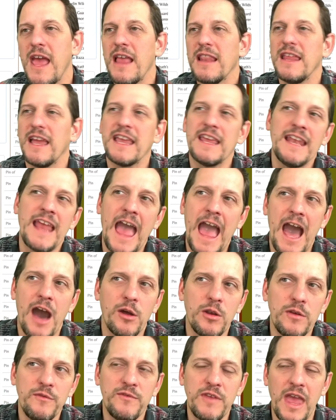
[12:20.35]
like an
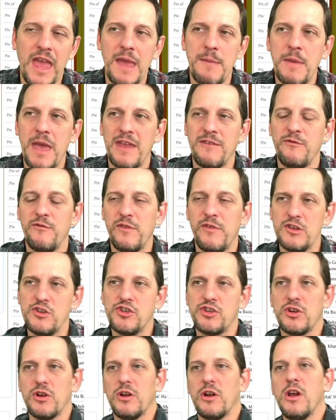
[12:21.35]
out-of-game
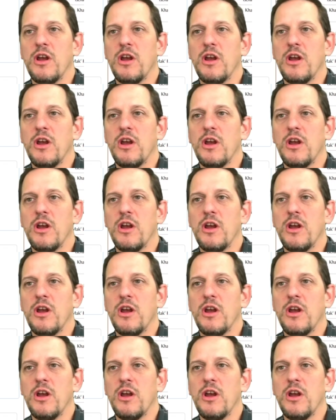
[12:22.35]
adventure.